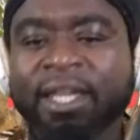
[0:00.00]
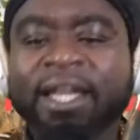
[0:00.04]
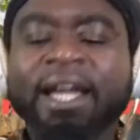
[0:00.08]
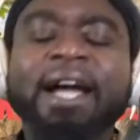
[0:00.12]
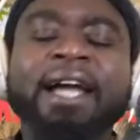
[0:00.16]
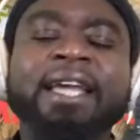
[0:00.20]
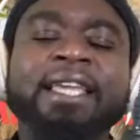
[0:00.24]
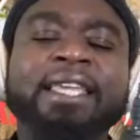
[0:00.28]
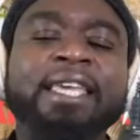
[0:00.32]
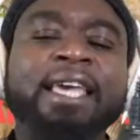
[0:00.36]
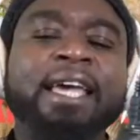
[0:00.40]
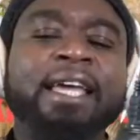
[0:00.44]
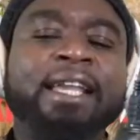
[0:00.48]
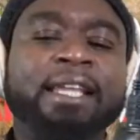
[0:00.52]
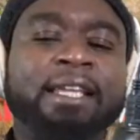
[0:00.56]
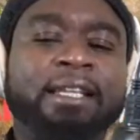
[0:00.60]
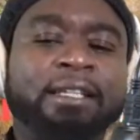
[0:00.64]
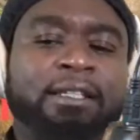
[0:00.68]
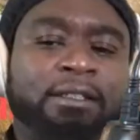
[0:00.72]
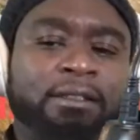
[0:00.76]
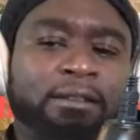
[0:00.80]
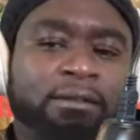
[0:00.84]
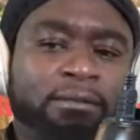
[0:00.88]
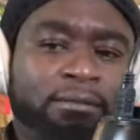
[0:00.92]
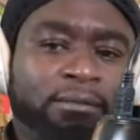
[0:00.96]
I get
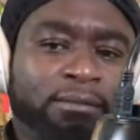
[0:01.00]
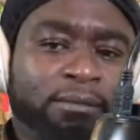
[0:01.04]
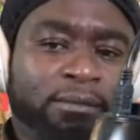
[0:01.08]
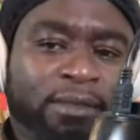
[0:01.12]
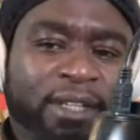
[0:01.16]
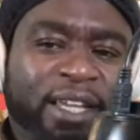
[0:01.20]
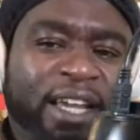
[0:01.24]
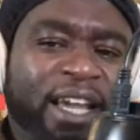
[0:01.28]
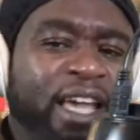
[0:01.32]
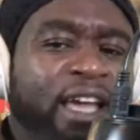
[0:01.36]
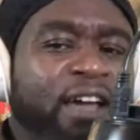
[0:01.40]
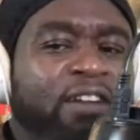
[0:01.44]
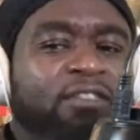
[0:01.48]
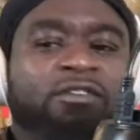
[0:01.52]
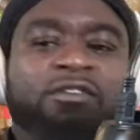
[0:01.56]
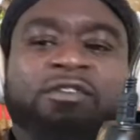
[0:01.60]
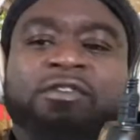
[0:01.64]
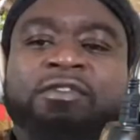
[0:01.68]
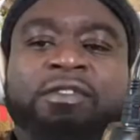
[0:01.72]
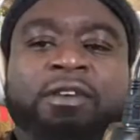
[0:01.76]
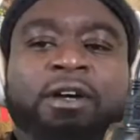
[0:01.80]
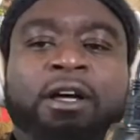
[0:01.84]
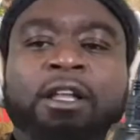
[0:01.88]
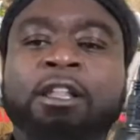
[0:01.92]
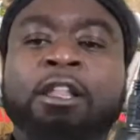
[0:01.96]
it. I
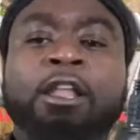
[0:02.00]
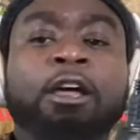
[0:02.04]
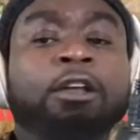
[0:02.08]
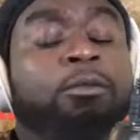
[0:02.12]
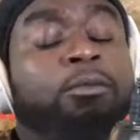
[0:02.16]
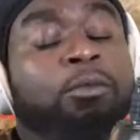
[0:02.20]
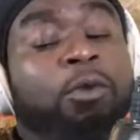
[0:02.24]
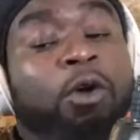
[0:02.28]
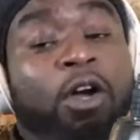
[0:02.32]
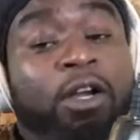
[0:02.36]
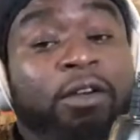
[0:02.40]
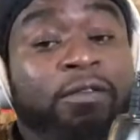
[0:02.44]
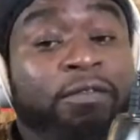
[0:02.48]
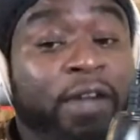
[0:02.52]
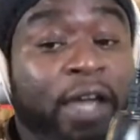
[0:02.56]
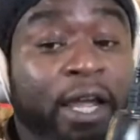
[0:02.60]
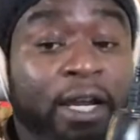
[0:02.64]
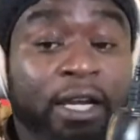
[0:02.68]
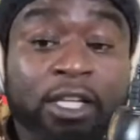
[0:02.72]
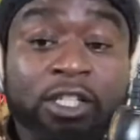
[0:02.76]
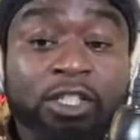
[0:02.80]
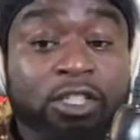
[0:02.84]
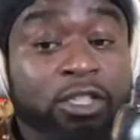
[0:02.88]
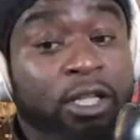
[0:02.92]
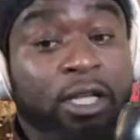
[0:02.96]
have a lot more
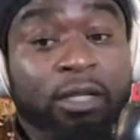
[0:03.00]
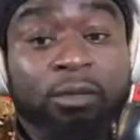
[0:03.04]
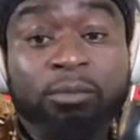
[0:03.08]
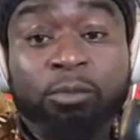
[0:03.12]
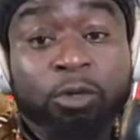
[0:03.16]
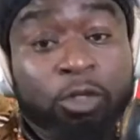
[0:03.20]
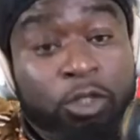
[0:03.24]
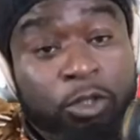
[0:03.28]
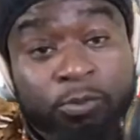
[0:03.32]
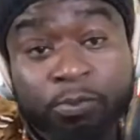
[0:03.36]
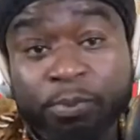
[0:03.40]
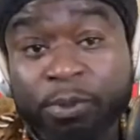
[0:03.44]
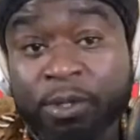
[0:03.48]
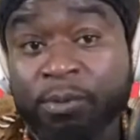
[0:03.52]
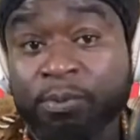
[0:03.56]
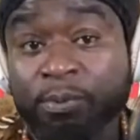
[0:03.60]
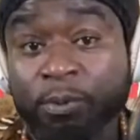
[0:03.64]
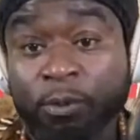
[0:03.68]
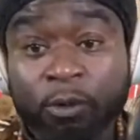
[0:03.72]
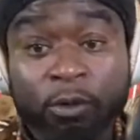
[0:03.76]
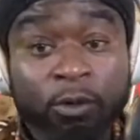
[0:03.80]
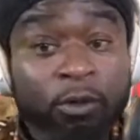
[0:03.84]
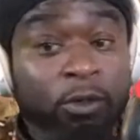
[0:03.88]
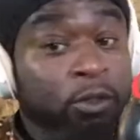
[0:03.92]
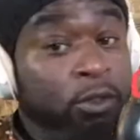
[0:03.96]
advantage than most
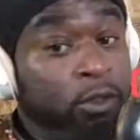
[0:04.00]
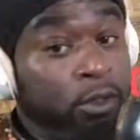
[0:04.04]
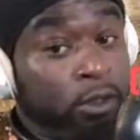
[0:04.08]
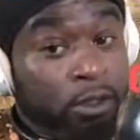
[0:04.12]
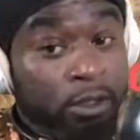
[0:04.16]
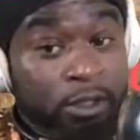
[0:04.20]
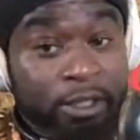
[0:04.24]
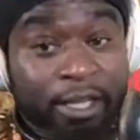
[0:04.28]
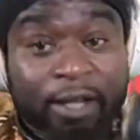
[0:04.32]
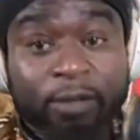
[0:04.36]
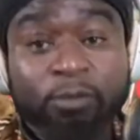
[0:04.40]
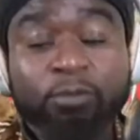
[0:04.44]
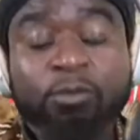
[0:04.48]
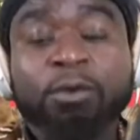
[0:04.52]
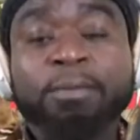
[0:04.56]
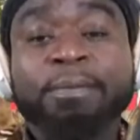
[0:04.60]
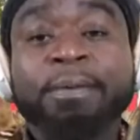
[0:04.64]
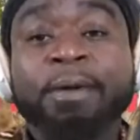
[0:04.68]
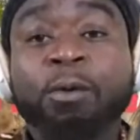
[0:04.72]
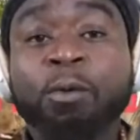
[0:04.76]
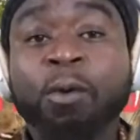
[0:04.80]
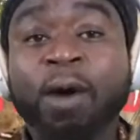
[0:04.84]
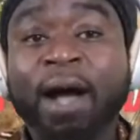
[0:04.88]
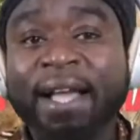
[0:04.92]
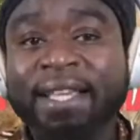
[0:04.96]
people that will
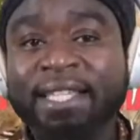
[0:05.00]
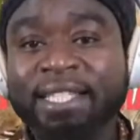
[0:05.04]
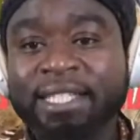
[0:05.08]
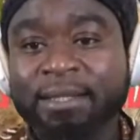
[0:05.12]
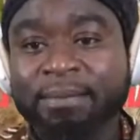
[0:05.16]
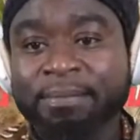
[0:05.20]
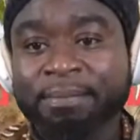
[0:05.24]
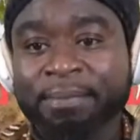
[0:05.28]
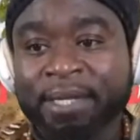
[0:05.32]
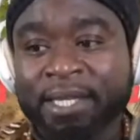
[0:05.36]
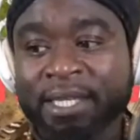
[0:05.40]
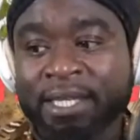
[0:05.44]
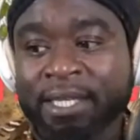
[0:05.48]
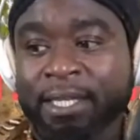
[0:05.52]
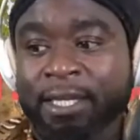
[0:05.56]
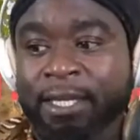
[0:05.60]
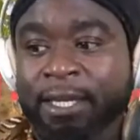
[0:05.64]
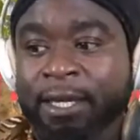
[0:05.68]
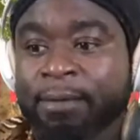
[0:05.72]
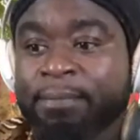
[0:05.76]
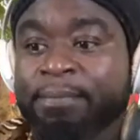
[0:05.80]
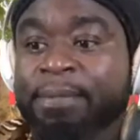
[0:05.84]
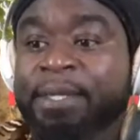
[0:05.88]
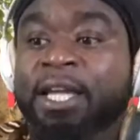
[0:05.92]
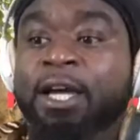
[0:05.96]
be watching me
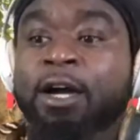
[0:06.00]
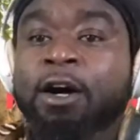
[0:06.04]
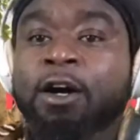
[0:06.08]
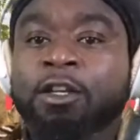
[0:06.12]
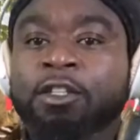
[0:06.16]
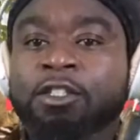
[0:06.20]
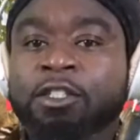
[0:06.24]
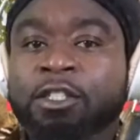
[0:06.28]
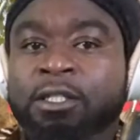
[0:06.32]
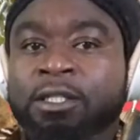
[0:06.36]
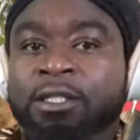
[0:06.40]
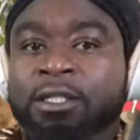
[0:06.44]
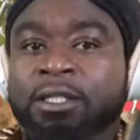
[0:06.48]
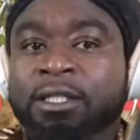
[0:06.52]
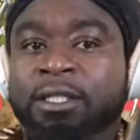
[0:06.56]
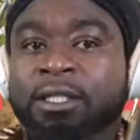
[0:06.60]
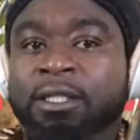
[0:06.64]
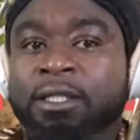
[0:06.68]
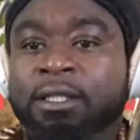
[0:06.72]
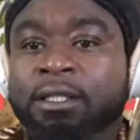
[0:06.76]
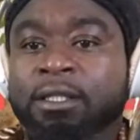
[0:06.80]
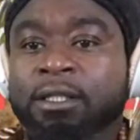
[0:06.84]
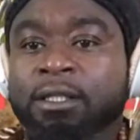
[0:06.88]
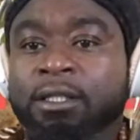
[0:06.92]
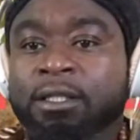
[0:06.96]
here because
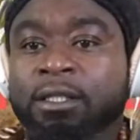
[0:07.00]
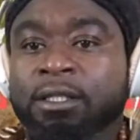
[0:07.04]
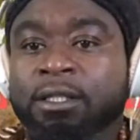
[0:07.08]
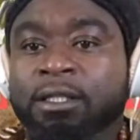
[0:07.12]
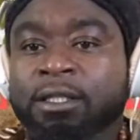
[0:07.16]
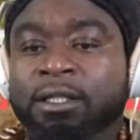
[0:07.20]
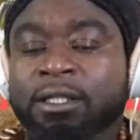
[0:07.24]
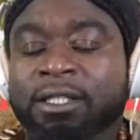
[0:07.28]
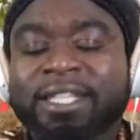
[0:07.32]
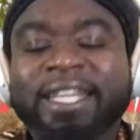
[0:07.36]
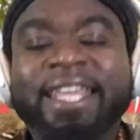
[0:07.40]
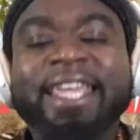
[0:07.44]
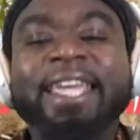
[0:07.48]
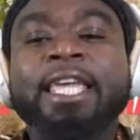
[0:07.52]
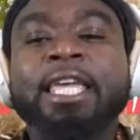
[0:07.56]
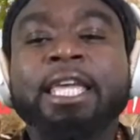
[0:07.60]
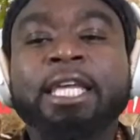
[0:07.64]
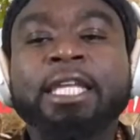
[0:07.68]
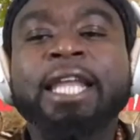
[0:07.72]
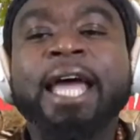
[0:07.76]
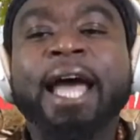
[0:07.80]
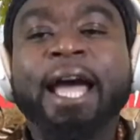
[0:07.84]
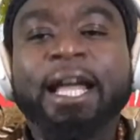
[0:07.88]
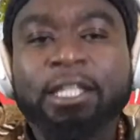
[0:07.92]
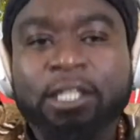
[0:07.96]
they
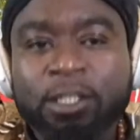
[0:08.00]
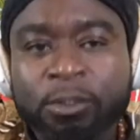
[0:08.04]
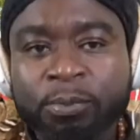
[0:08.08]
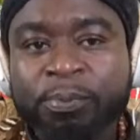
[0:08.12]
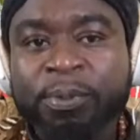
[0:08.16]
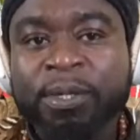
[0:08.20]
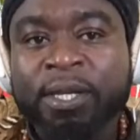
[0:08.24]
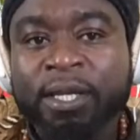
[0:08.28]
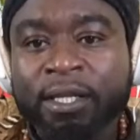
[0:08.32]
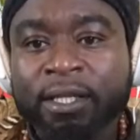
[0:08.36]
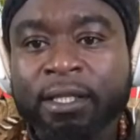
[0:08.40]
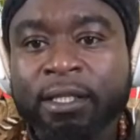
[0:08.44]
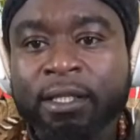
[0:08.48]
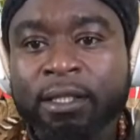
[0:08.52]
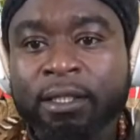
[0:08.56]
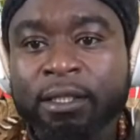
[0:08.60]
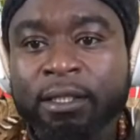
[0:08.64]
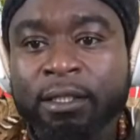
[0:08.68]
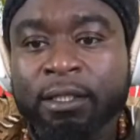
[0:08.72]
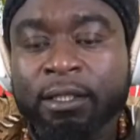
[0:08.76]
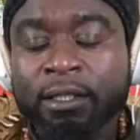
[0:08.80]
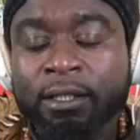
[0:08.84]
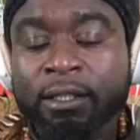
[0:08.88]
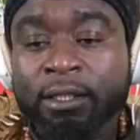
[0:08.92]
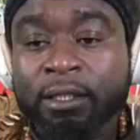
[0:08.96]
cannot speak
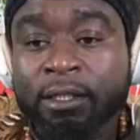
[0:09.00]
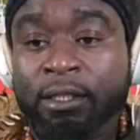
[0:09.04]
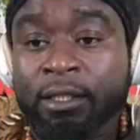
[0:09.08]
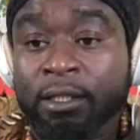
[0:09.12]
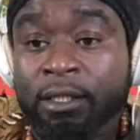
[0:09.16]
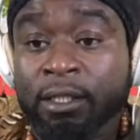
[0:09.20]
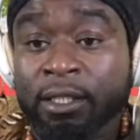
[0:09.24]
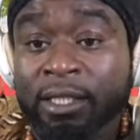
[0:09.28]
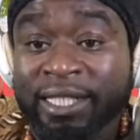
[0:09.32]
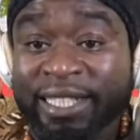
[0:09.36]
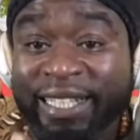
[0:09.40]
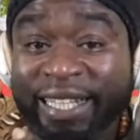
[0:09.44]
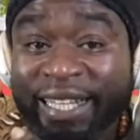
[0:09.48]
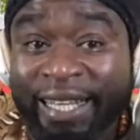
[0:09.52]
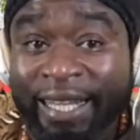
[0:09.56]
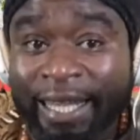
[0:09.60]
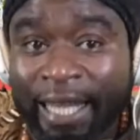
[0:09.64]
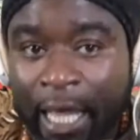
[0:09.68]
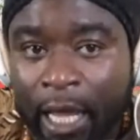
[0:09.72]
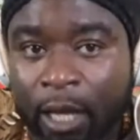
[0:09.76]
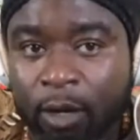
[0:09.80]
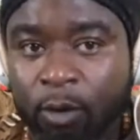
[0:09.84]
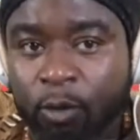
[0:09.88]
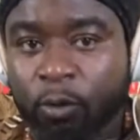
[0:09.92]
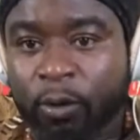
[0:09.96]
the
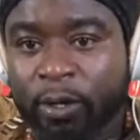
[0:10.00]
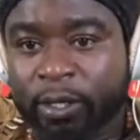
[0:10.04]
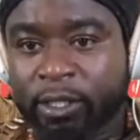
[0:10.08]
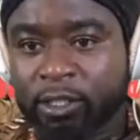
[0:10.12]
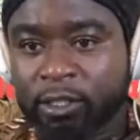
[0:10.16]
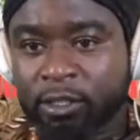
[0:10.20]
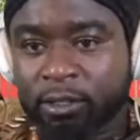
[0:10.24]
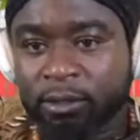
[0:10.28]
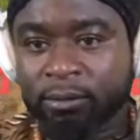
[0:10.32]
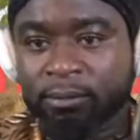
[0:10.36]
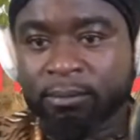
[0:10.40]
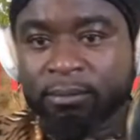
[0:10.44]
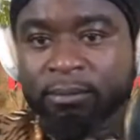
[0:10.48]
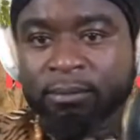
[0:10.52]
language.